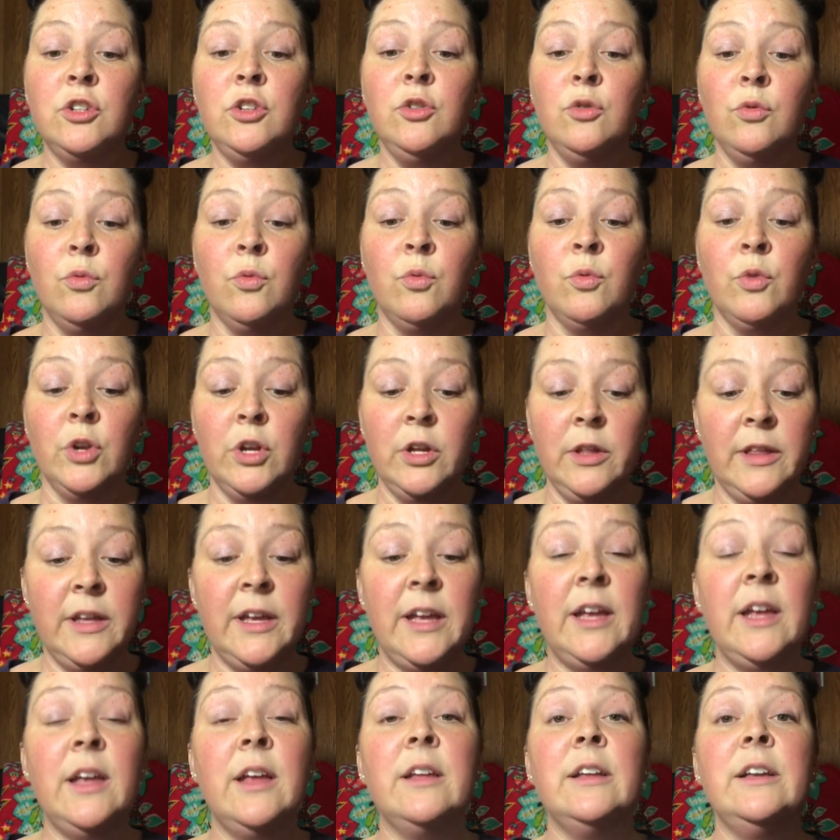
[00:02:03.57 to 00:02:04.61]
You
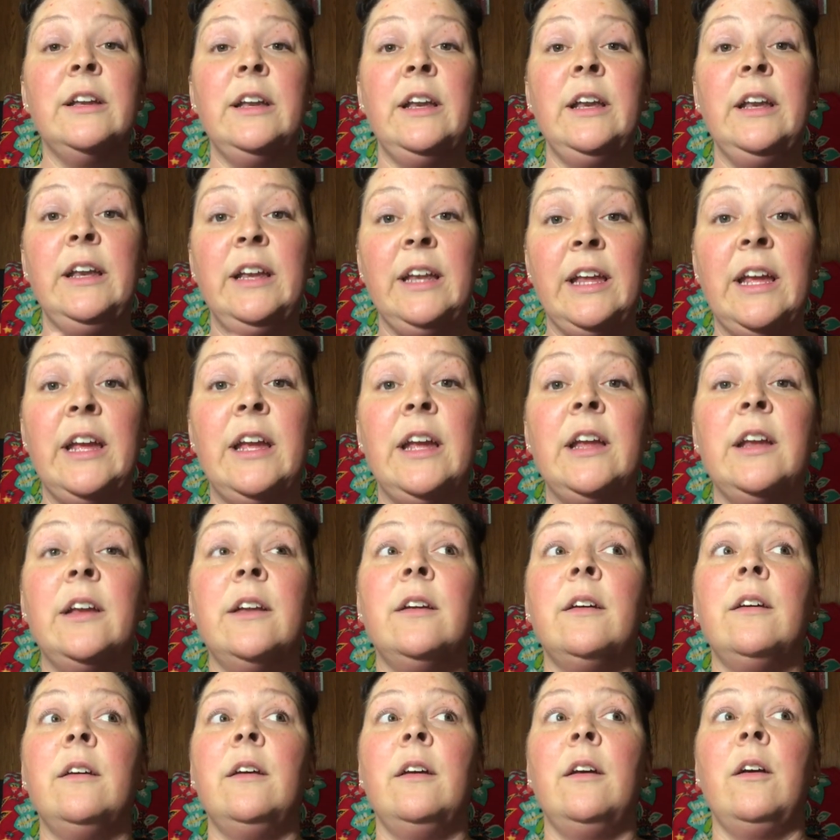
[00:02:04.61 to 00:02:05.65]
really
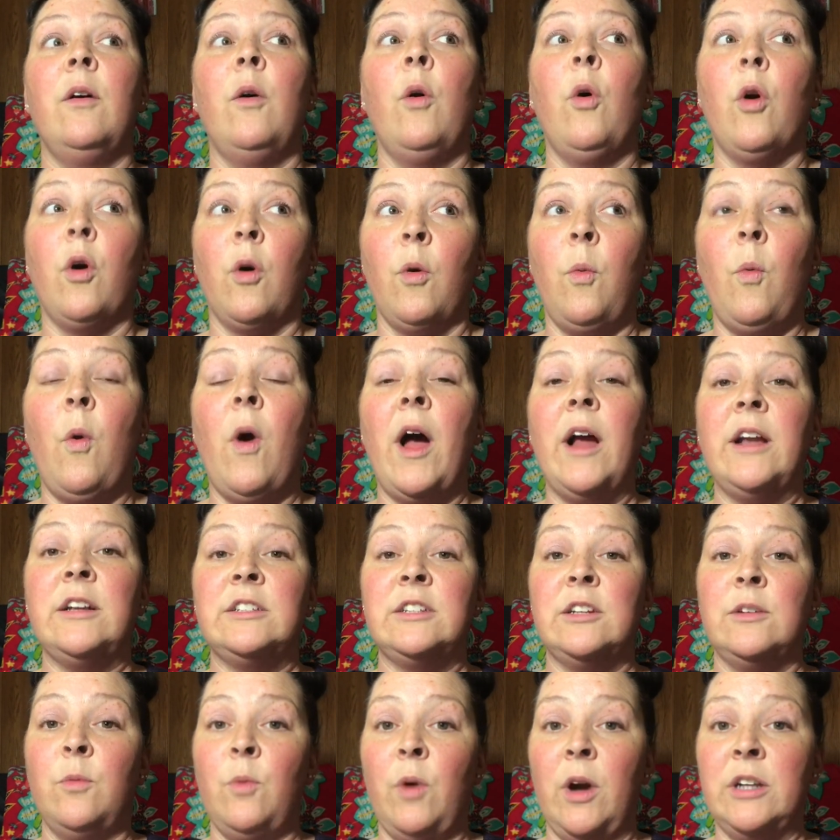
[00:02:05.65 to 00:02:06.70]
need or
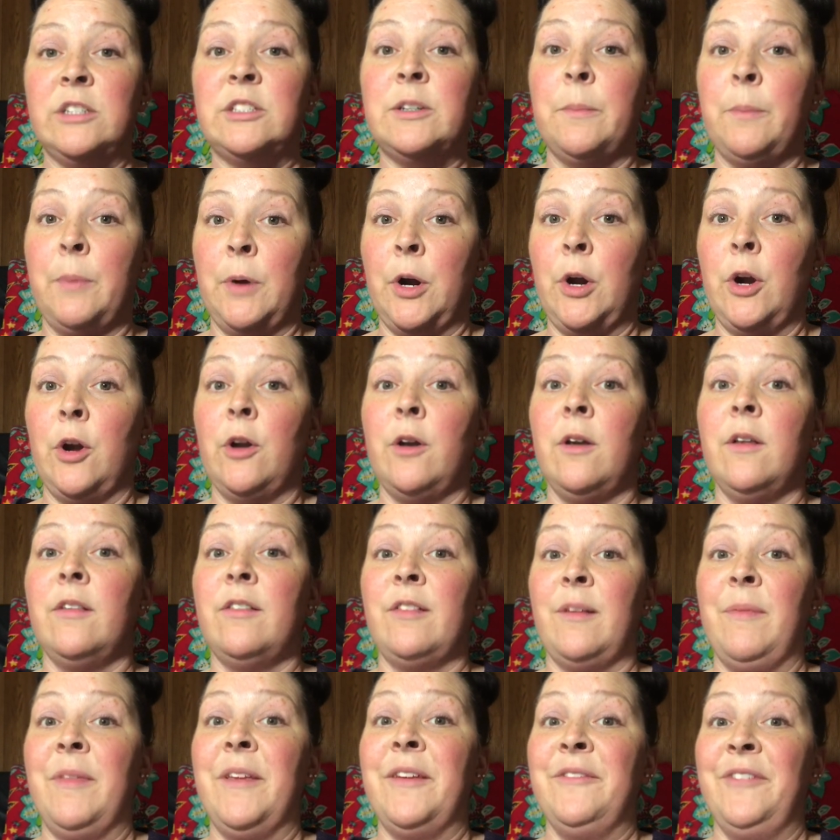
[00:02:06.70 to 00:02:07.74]
want to burn
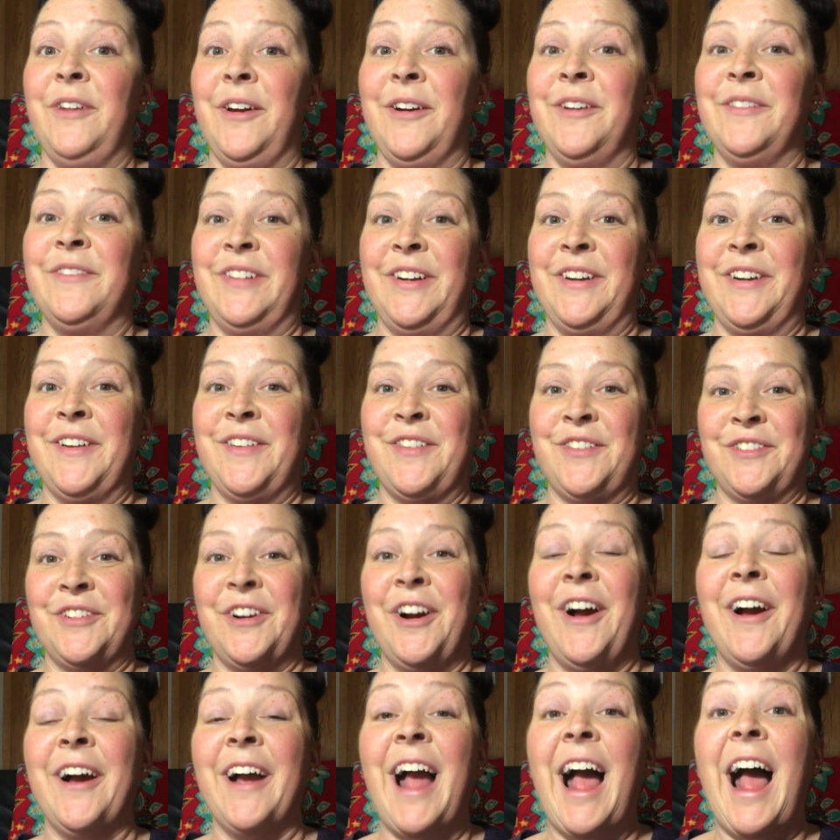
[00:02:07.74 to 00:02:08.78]
something very, very
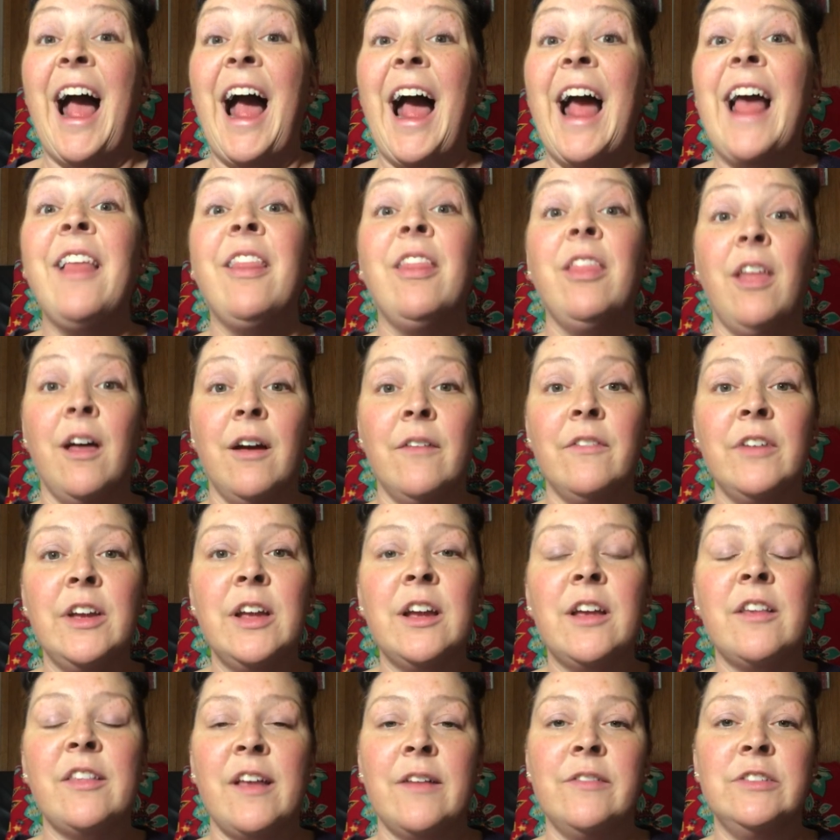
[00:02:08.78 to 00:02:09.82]
strong. I love it
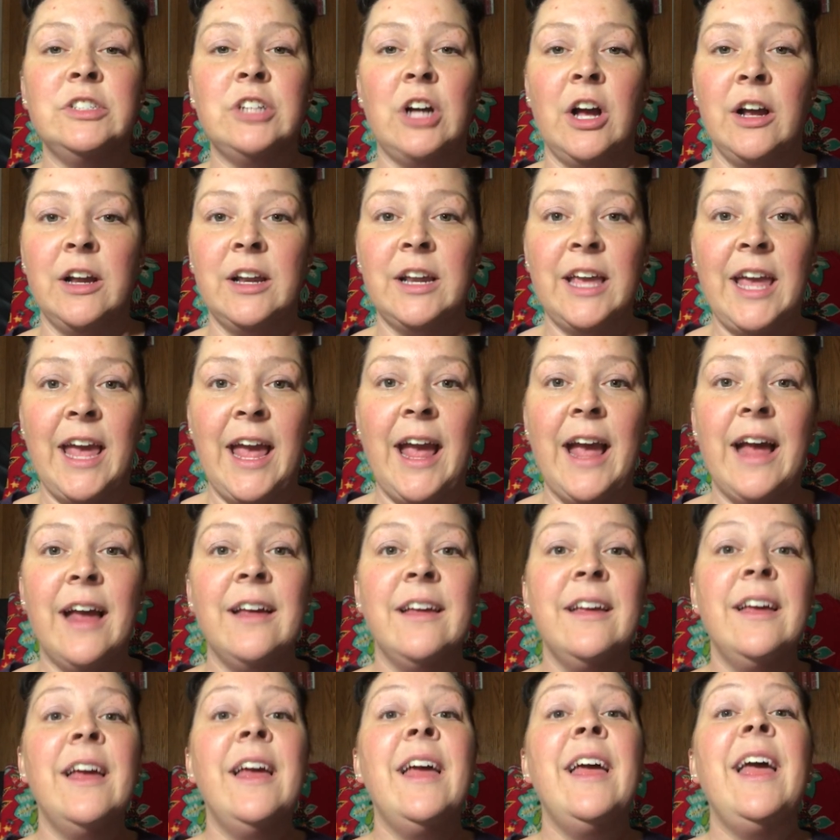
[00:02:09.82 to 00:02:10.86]
because I have a dog and a
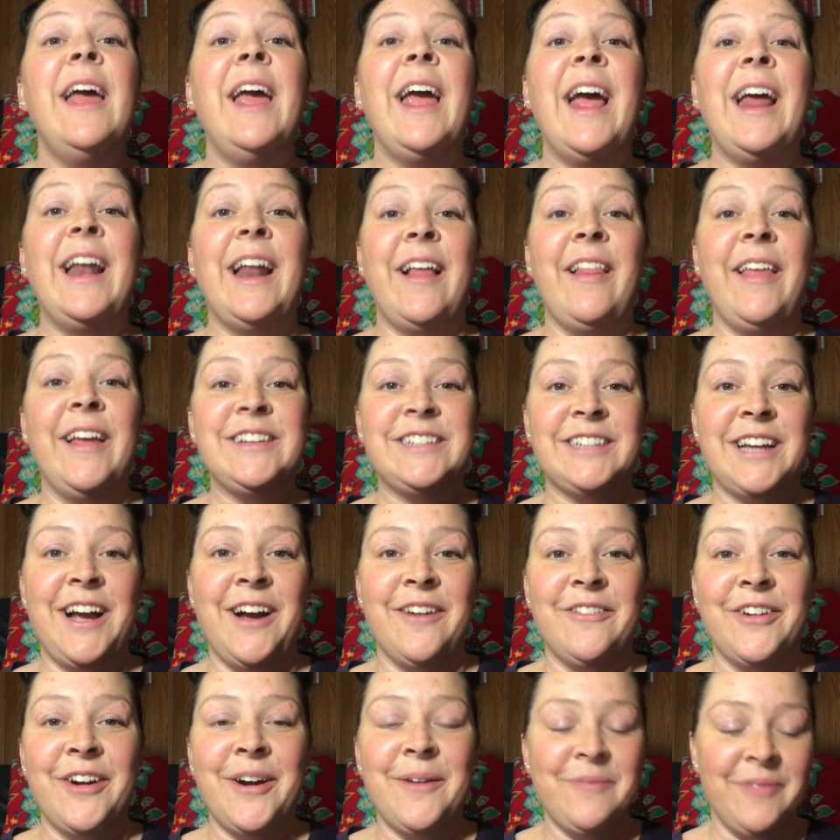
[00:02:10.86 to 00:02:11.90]
cat, and I like to
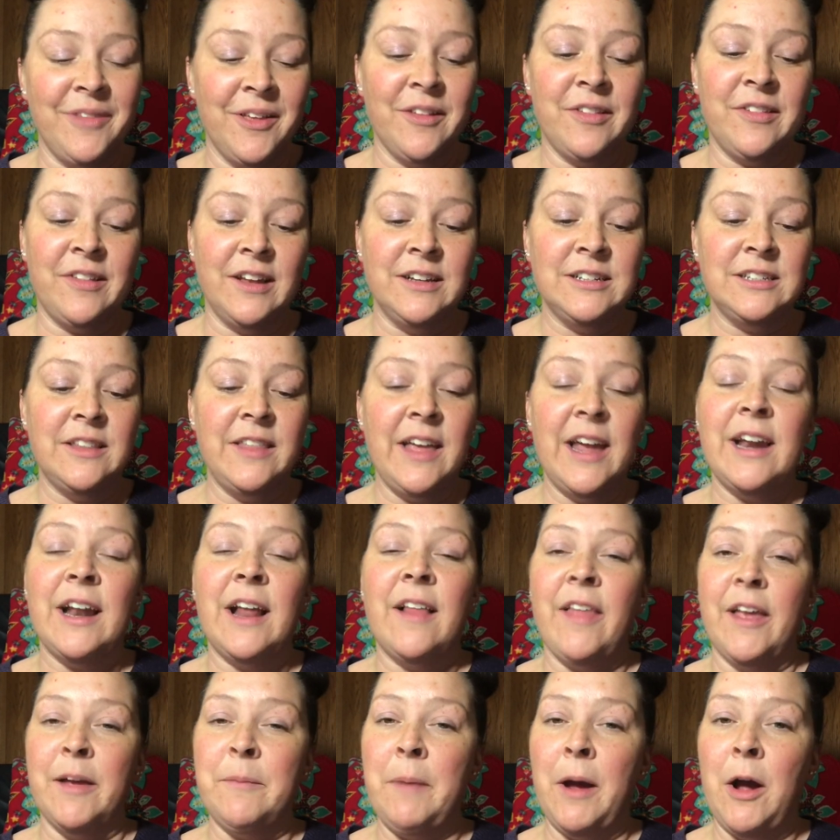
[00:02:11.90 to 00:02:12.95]
cover up the scent of that, and
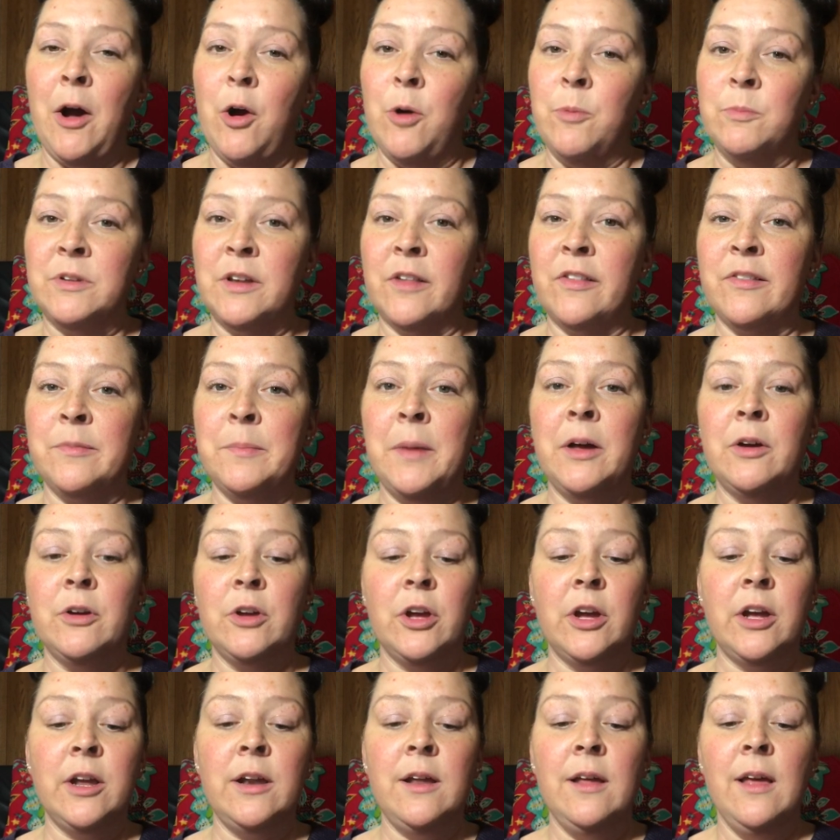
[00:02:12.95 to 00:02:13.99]
I like my home to smell
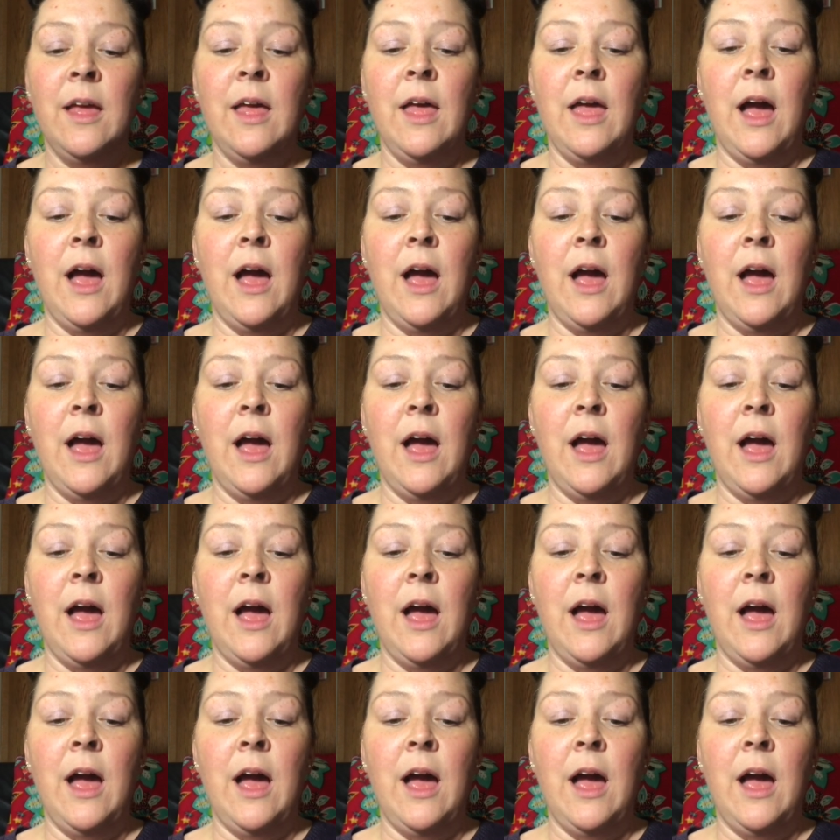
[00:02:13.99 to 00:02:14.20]
good.